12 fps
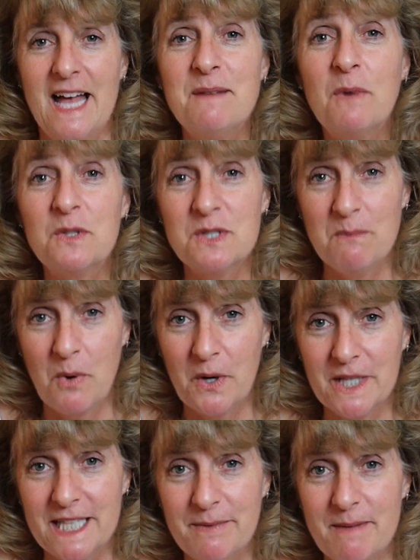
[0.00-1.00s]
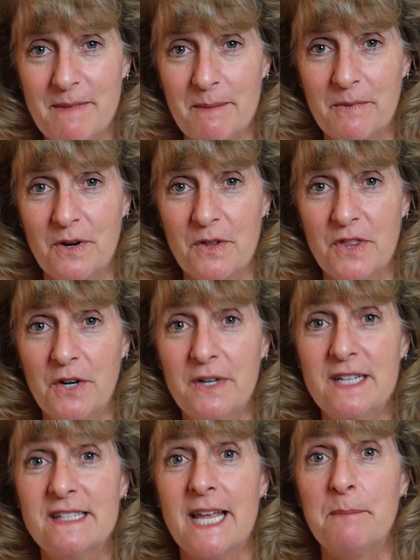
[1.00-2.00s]
And most importantly, remember, there
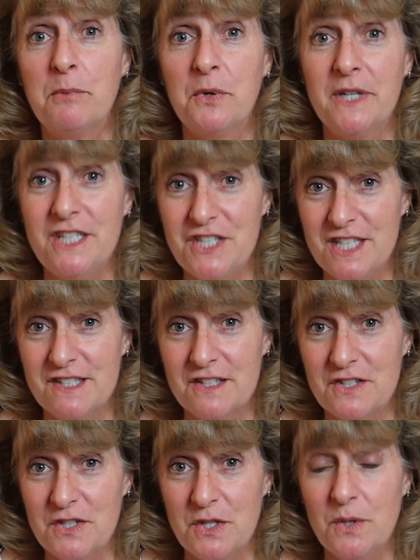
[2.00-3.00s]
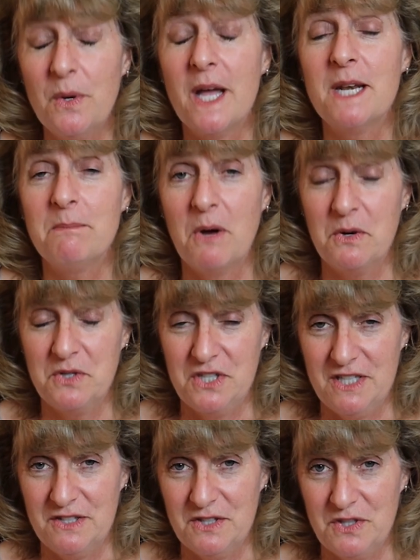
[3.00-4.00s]
is a pre-Jesus you and a
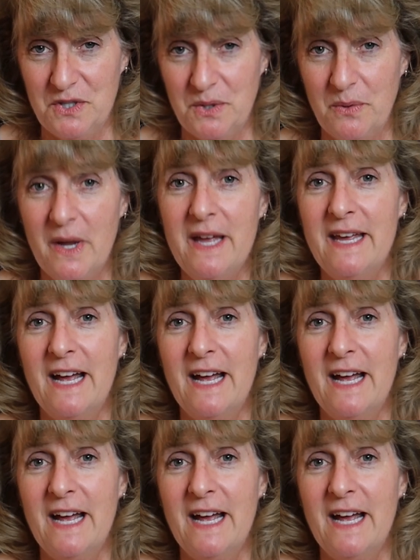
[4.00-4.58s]
post-Jesus you.